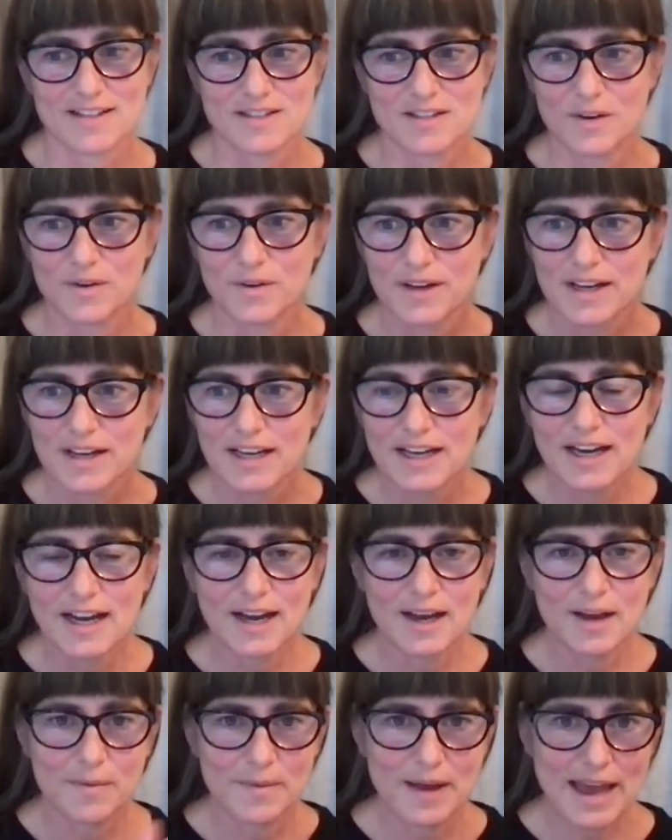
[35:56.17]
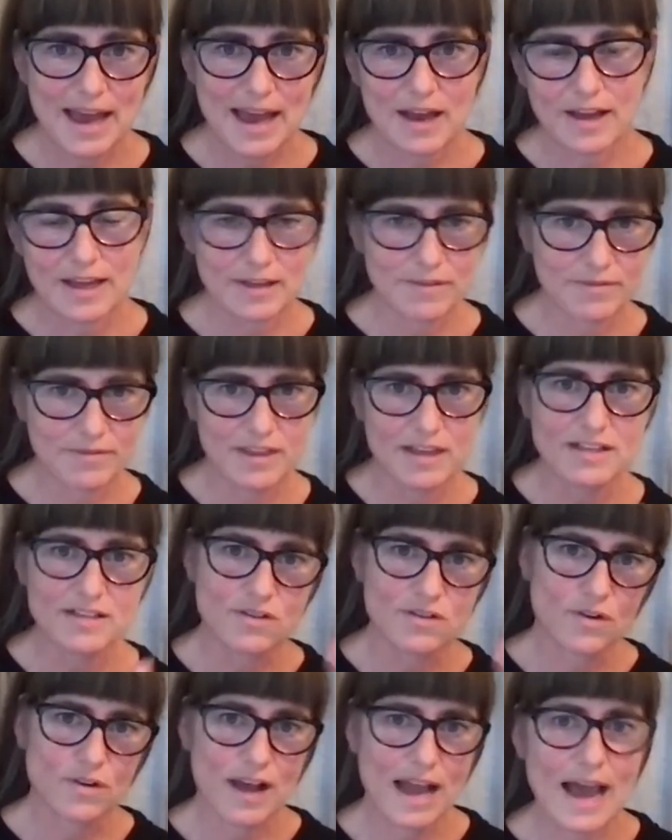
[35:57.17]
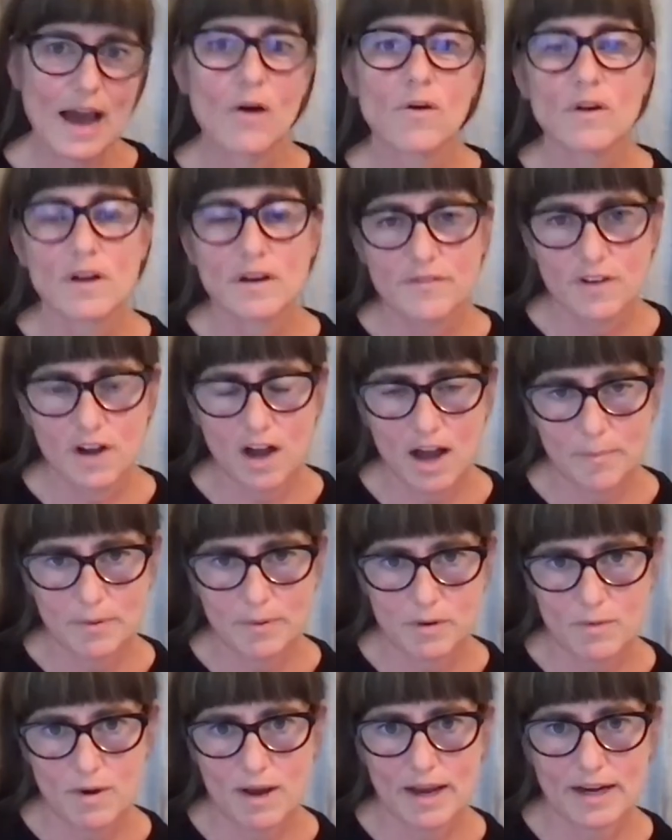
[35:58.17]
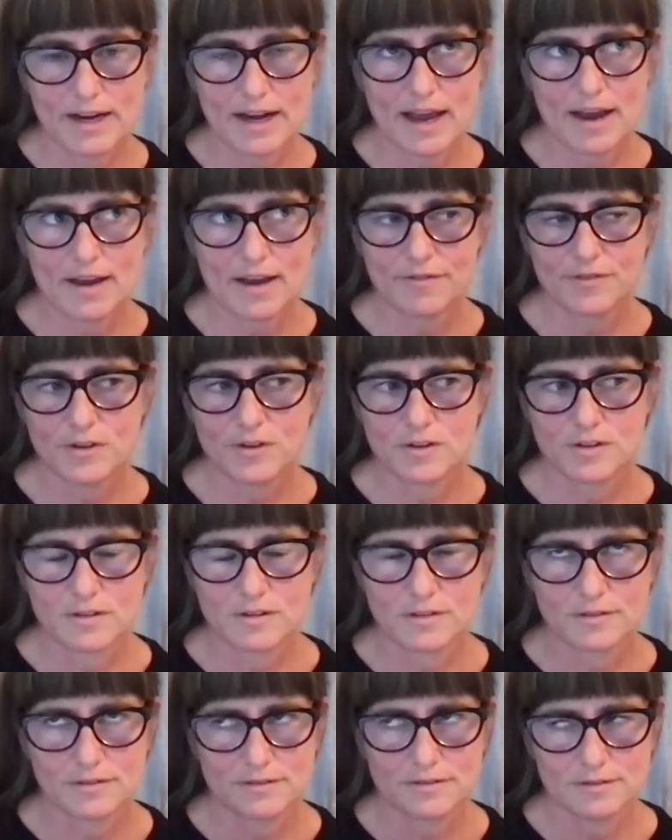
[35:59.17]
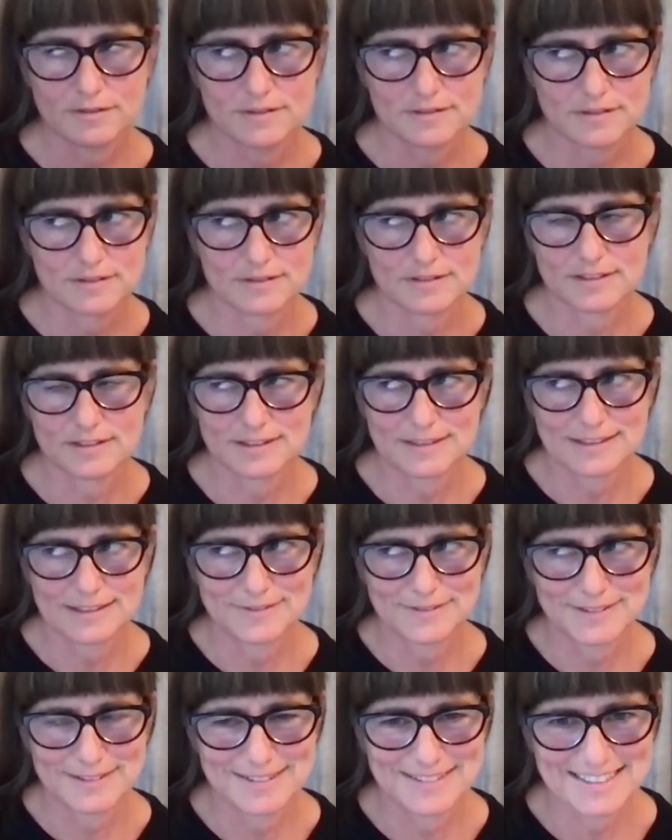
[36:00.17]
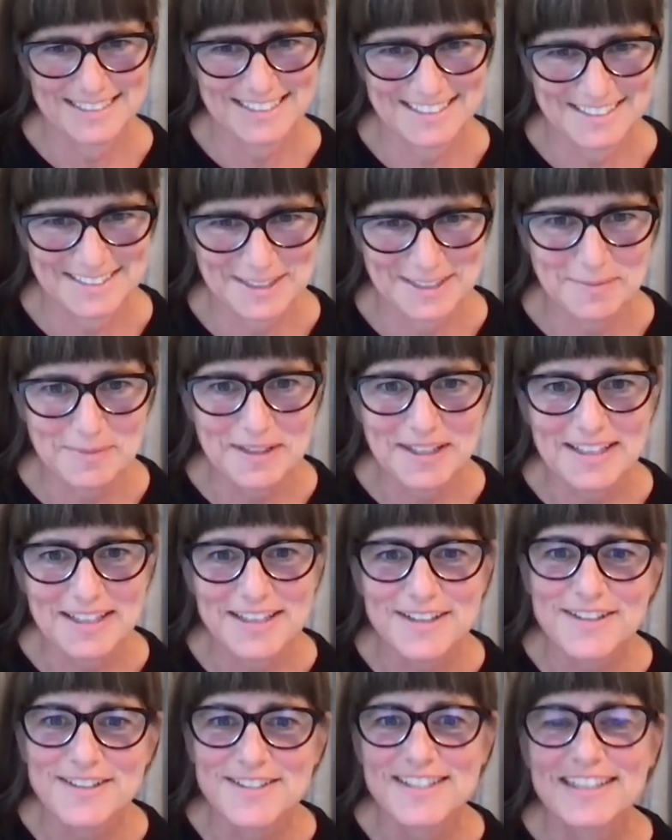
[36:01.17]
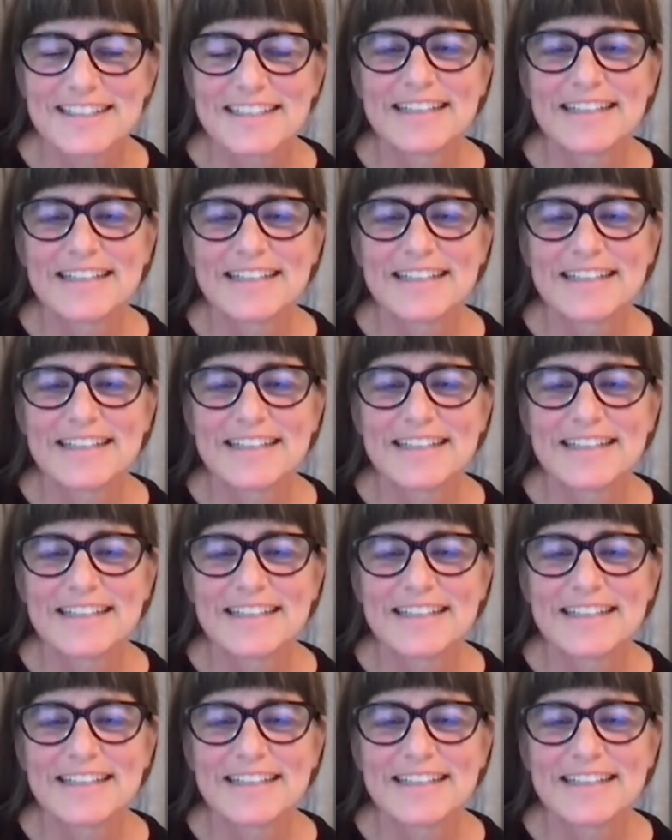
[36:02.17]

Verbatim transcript: So um, it, things are out of copyright after seventy something years.